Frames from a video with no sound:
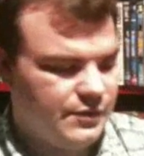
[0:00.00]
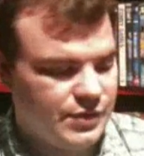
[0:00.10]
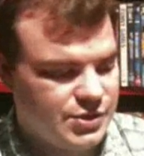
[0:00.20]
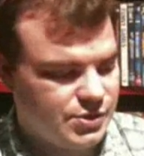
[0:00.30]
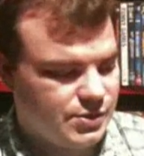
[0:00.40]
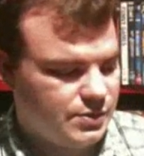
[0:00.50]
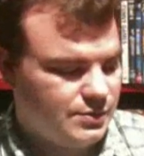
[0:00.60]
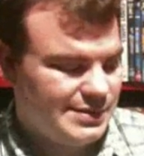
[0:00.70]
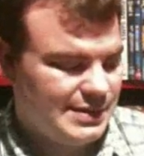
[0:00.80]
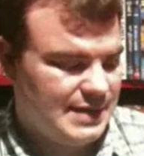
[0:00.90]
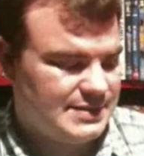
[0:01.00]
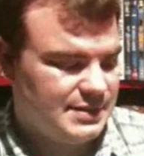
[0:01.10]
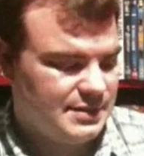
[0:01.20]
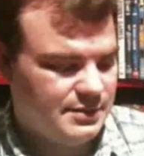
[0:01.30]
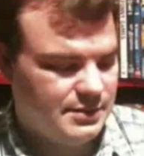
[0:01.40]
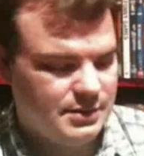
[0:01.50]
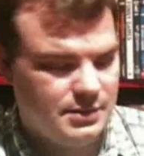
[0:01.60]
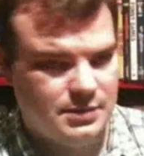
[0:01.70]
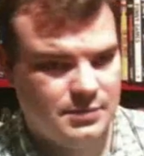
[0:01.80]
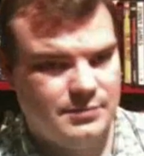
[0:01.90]
Then the original classic,
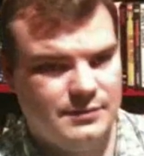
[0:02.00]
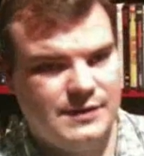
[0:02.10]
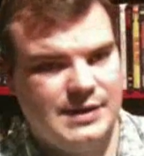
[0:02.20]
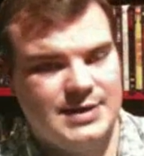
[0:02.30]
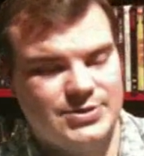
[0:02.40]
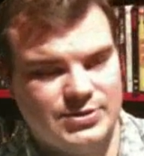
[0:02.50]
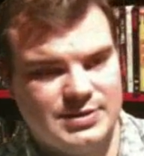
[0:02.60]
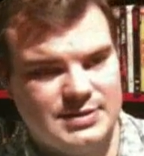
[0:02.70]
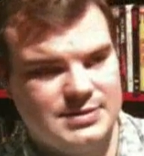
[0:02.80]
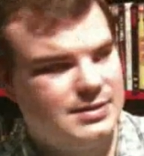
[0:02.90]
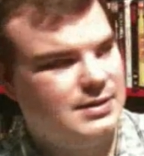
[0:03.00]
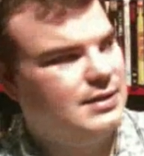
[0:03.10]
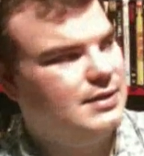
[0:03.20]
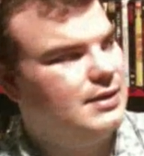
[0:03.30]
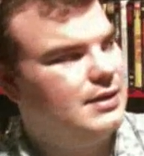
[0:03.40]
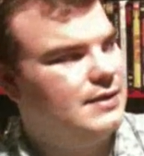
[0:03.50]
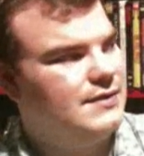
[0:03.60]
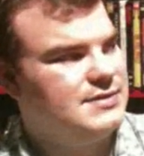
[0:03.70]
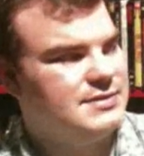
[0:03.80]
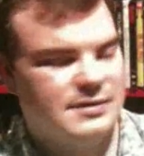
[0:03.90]
The Exorcist.
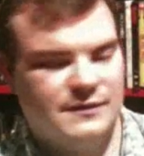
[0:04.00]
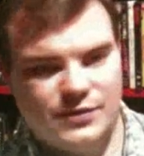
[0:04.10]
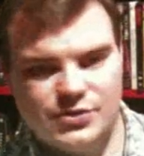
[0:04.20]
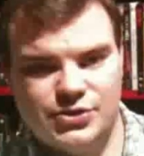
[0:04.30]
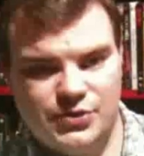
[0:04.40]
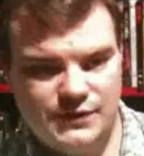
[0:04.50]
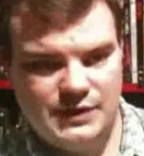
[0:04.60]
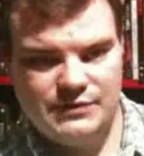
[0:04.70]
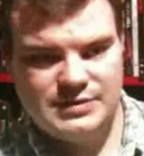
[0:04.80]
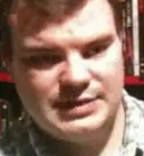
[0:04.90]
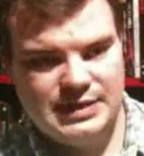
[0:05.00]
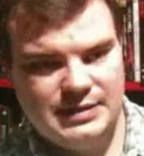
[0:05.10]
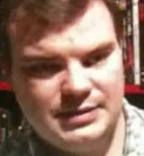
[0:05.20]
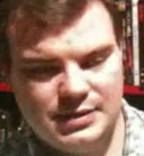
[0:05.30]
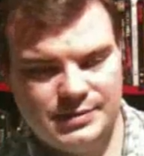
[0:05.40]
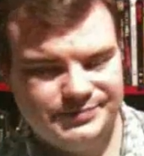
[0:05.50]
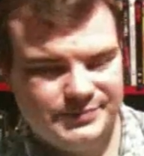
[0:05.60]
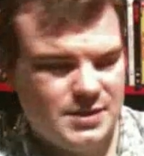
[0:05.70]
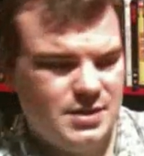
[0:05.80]
And this is the version you've never seen.